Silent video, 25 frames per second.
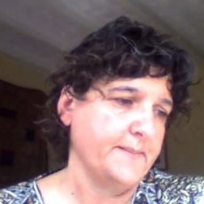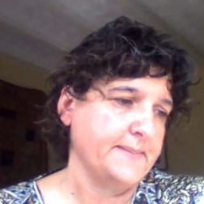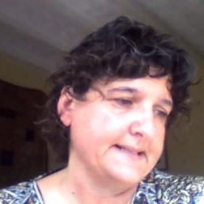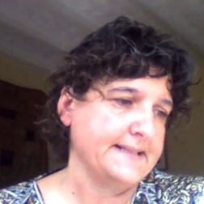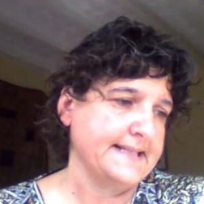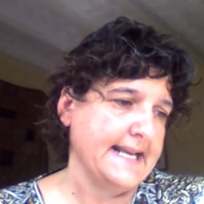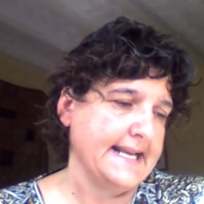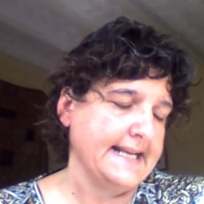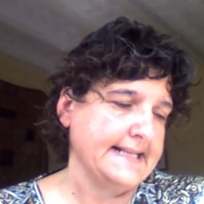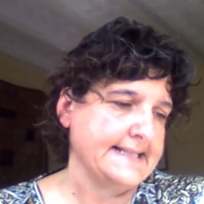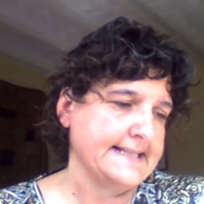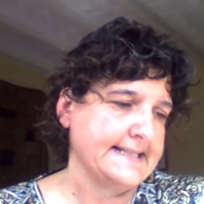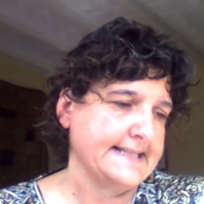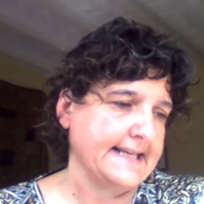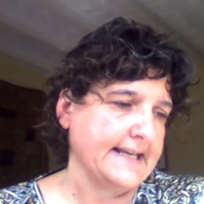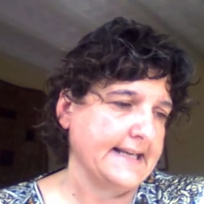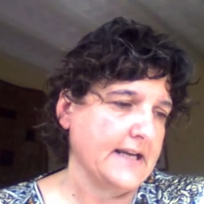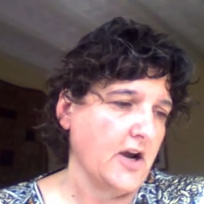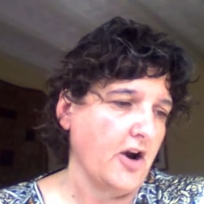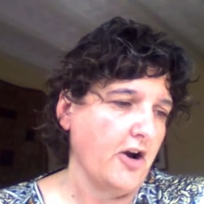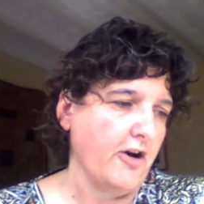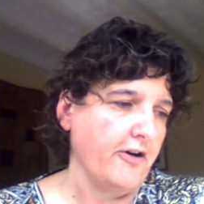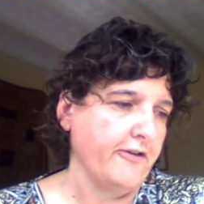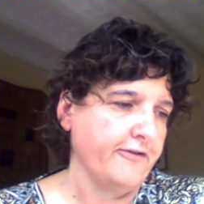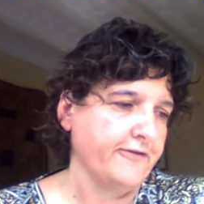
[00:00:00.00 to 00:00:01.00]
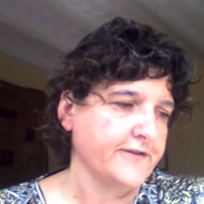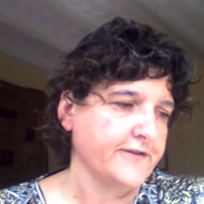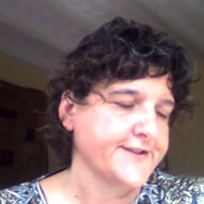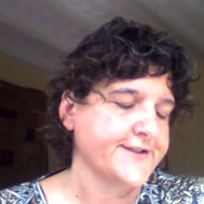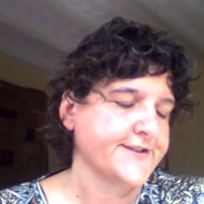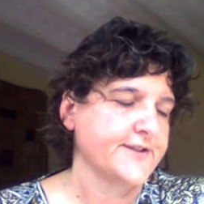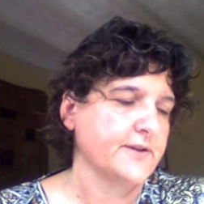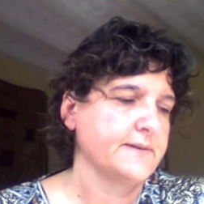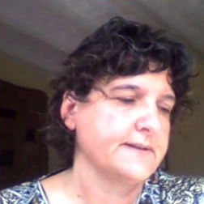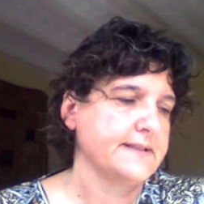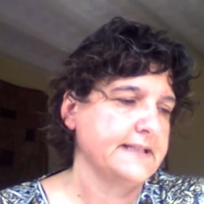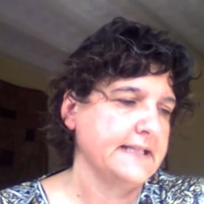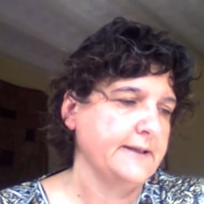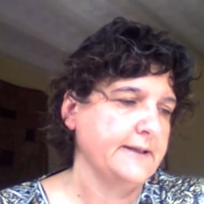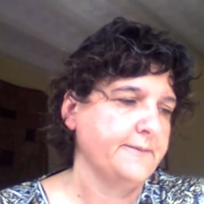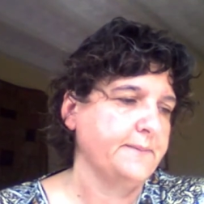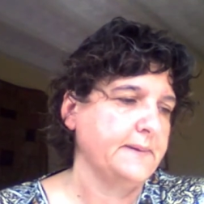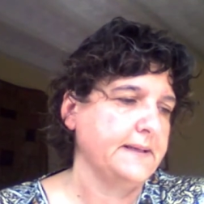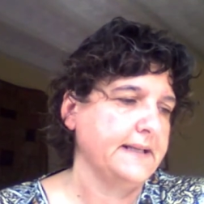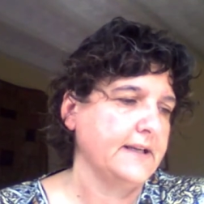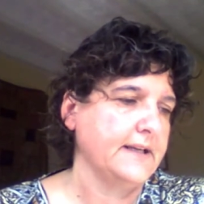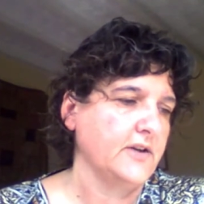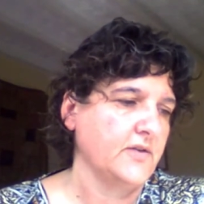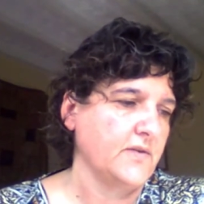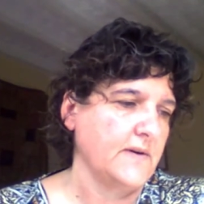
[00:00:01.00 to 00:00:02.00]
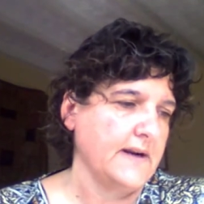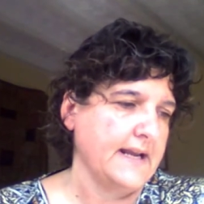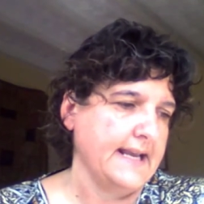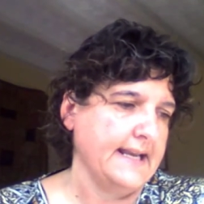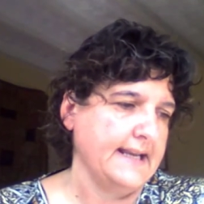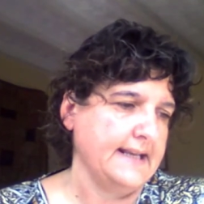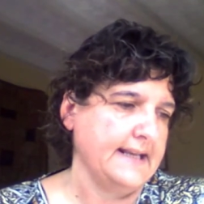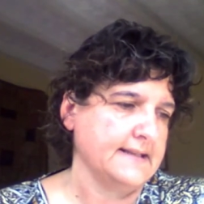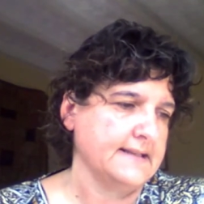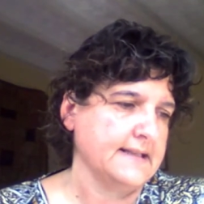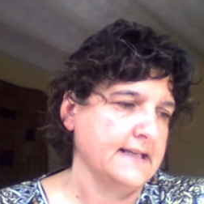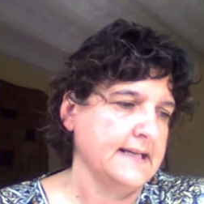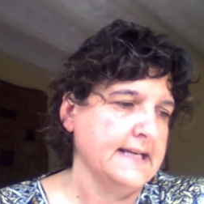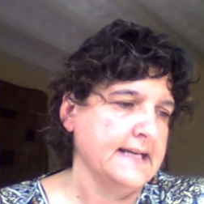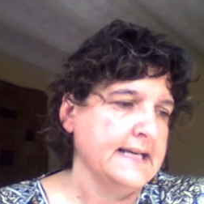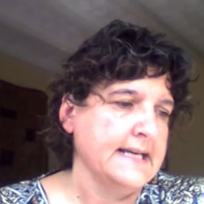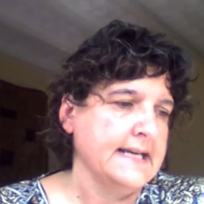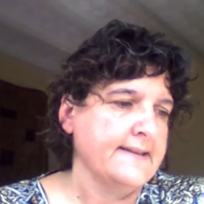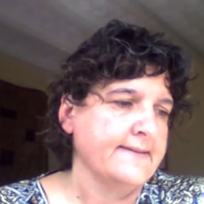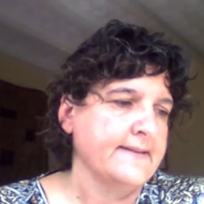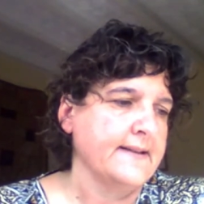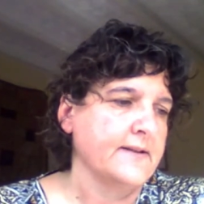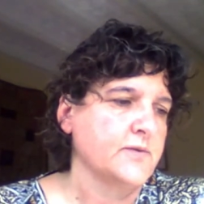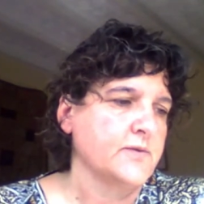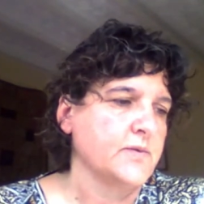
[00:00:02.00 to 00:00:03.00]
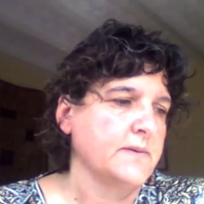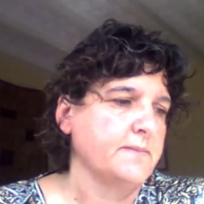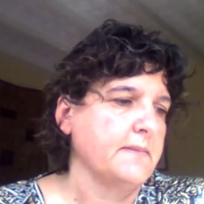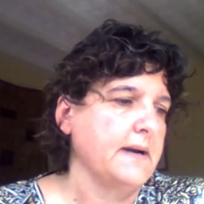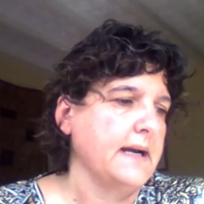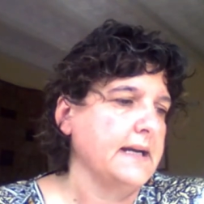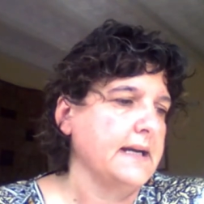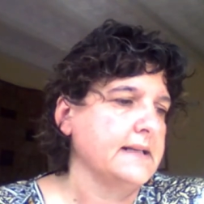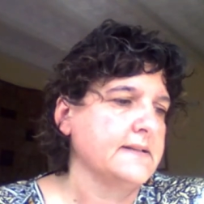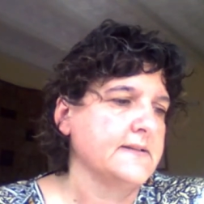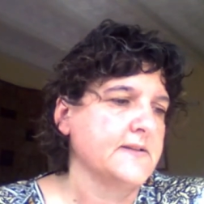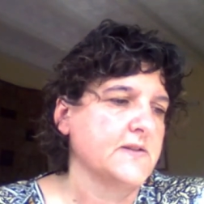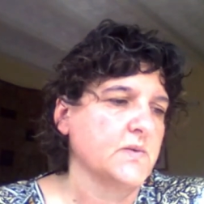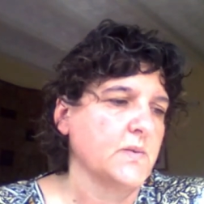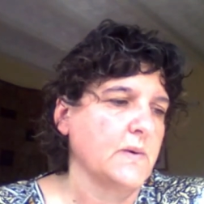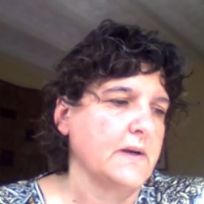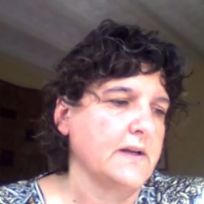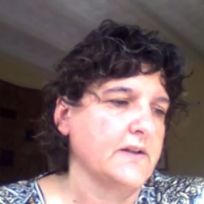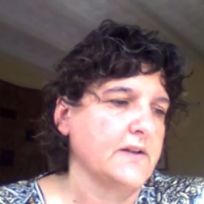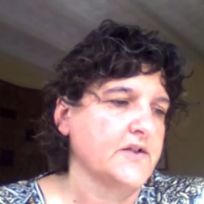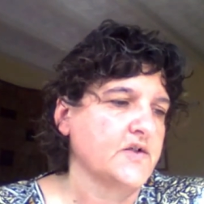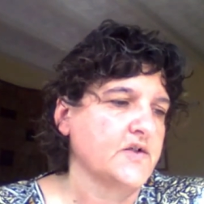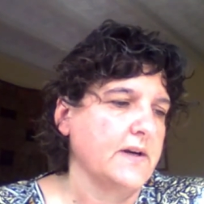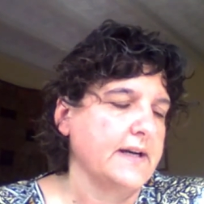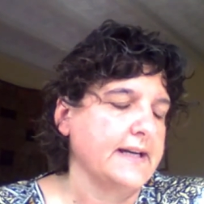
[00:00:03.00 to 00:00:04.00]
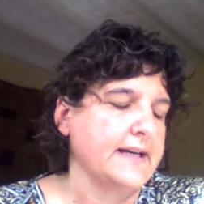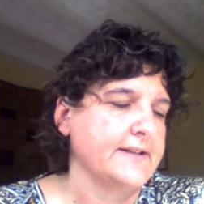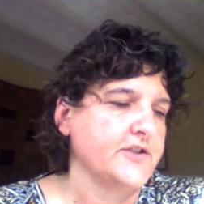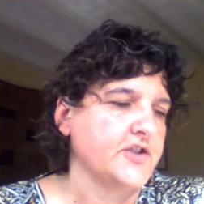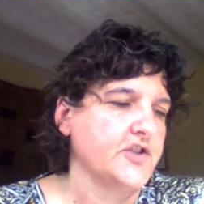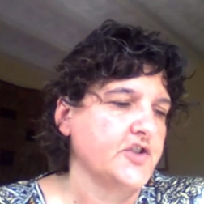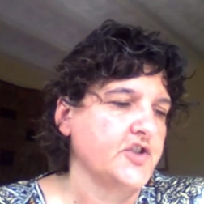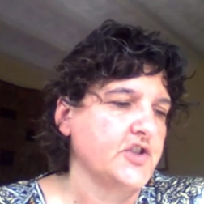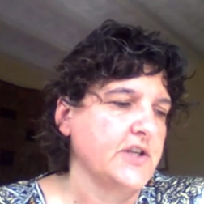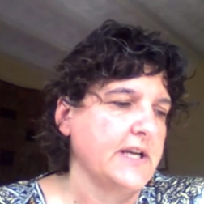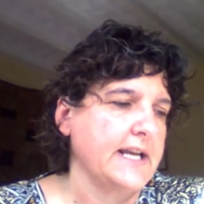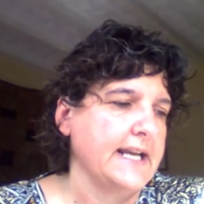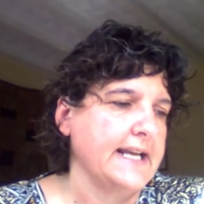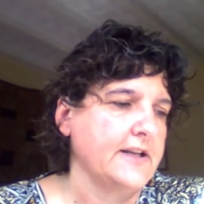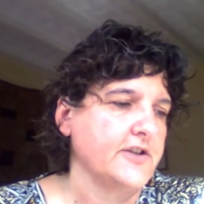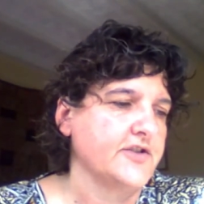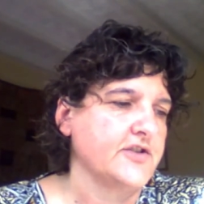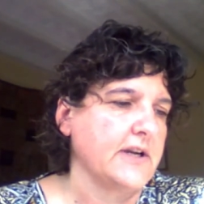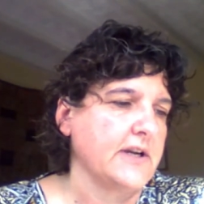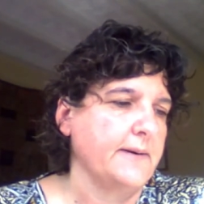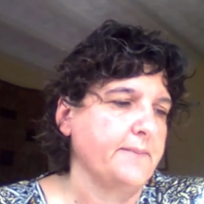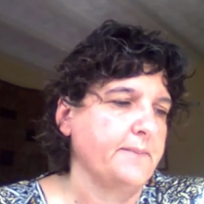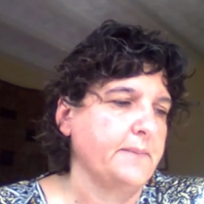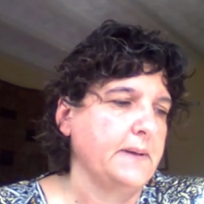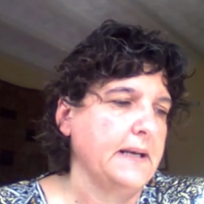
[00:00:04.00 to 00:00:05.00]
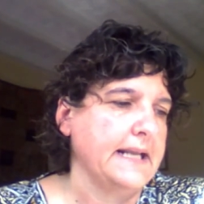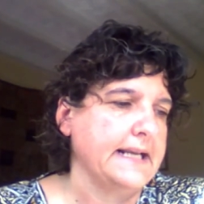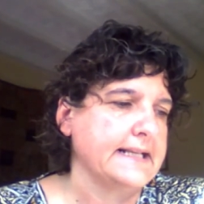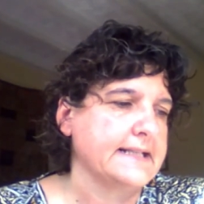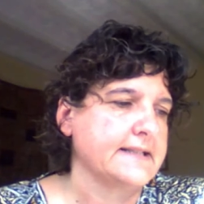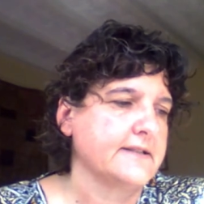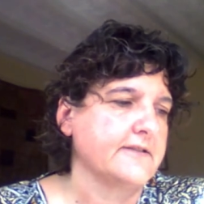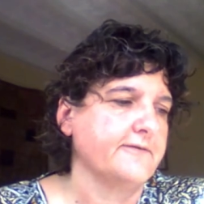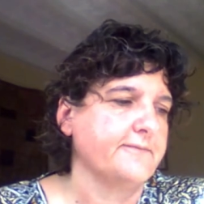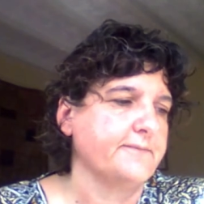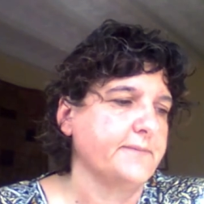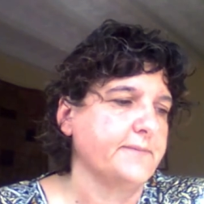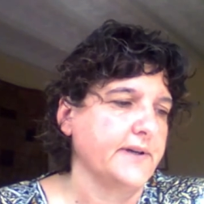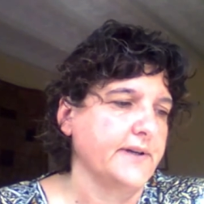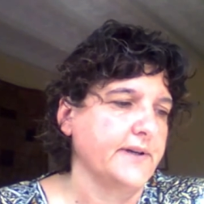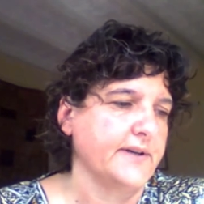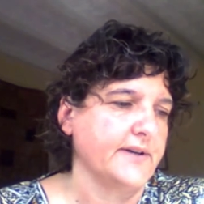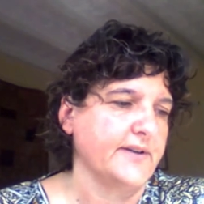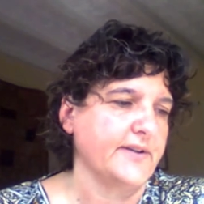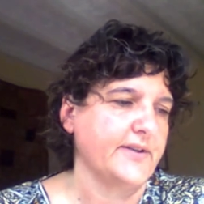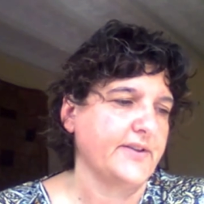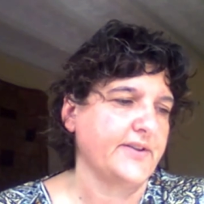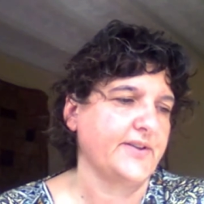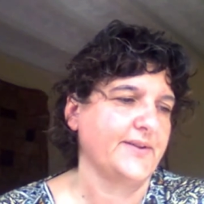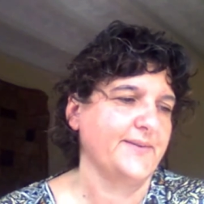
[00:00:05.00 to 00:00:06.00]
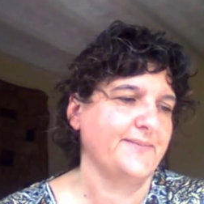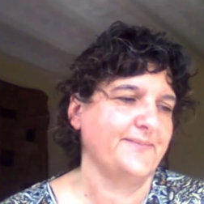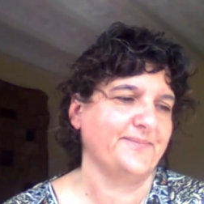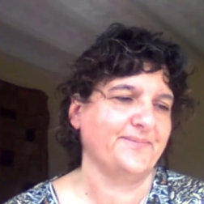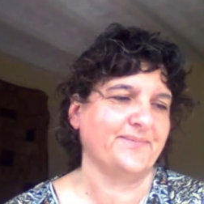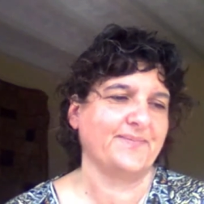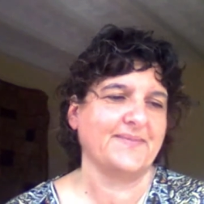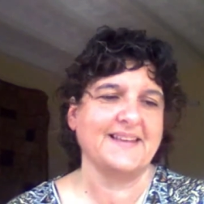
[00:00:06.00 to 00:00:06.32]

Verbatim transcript: updating are often so deeply ingrained that we might as well try to change our place of birth.